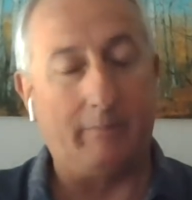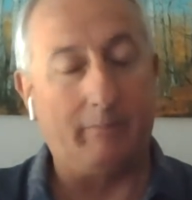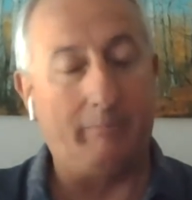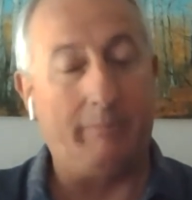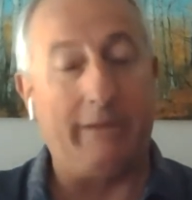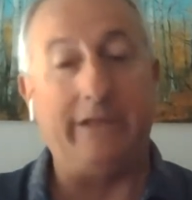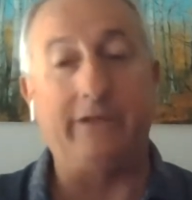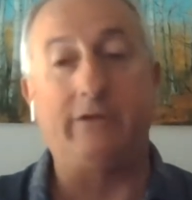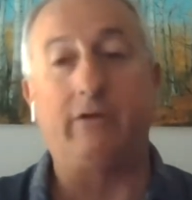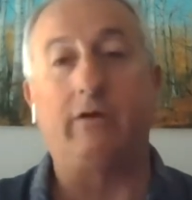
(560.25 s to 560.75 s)

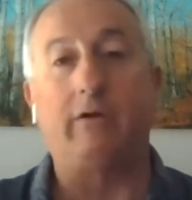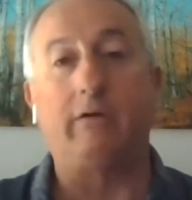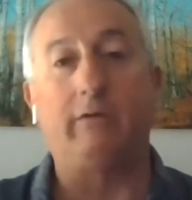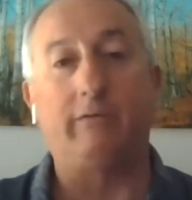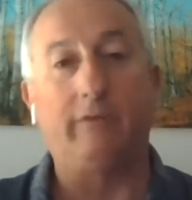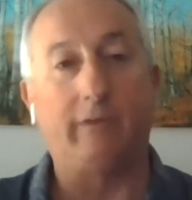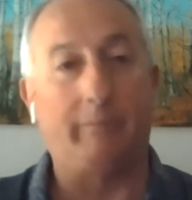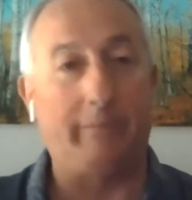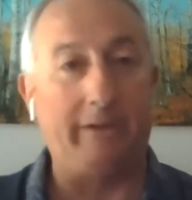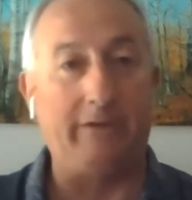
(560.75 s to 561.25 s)
Bender
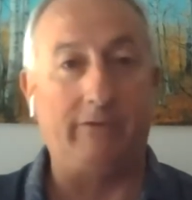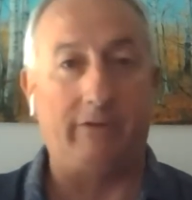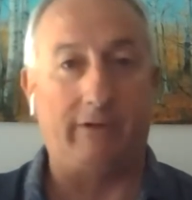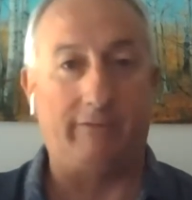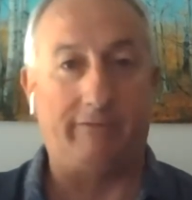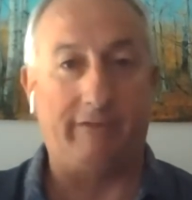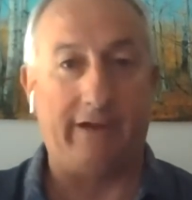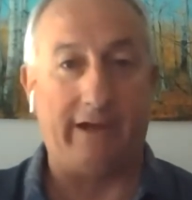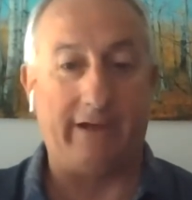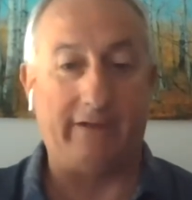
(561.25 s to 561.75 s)

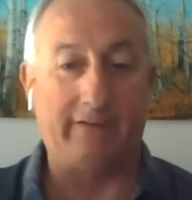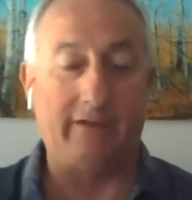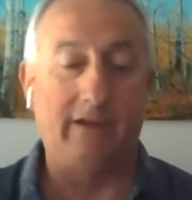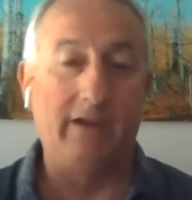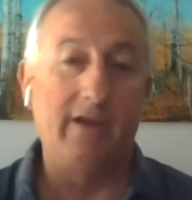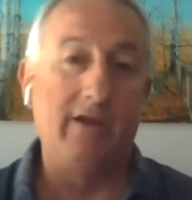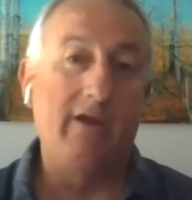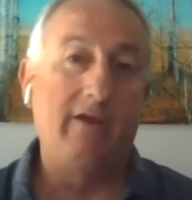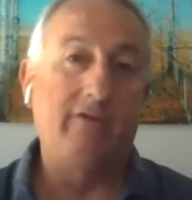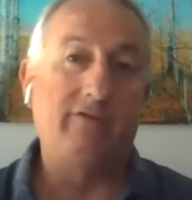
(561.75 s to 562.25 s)
effect.
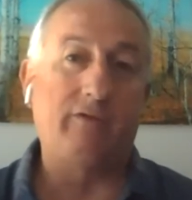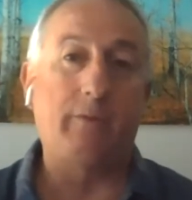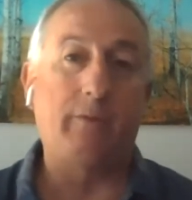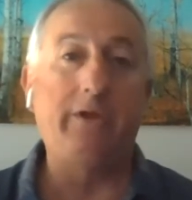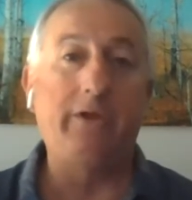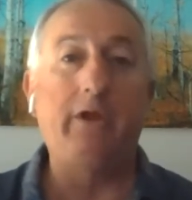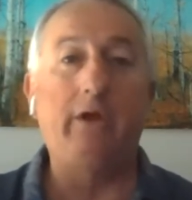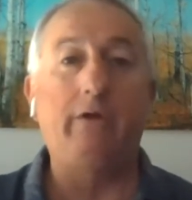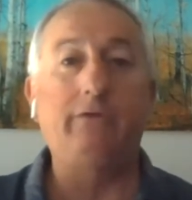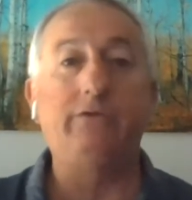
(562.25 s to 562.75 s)
So when
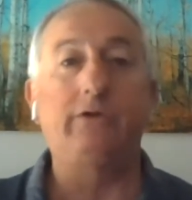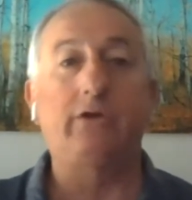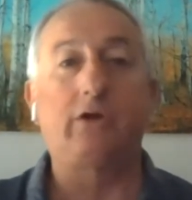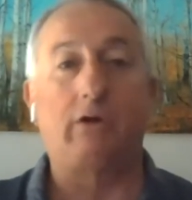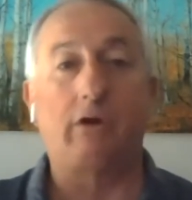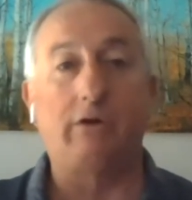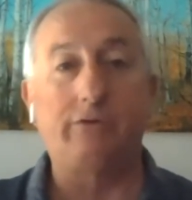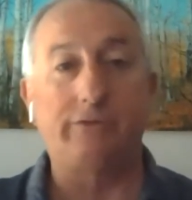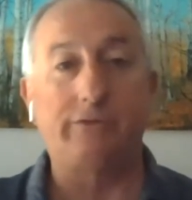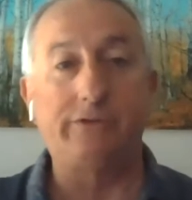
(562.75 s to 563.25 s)
you go to a
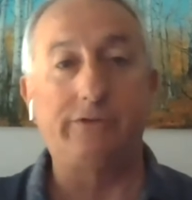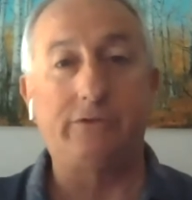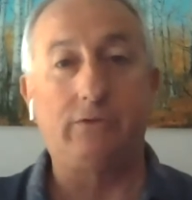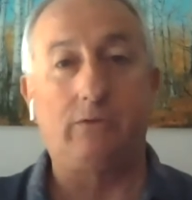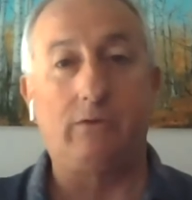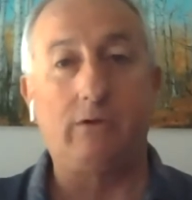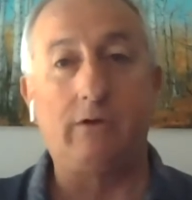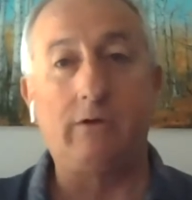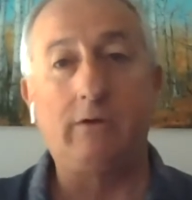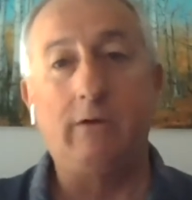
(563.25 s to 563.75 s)
grocery
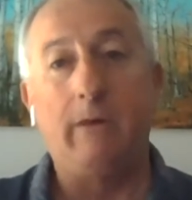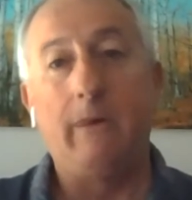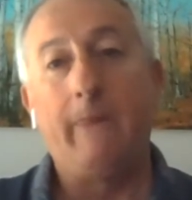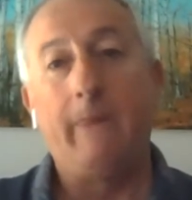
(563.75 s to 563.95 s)
store,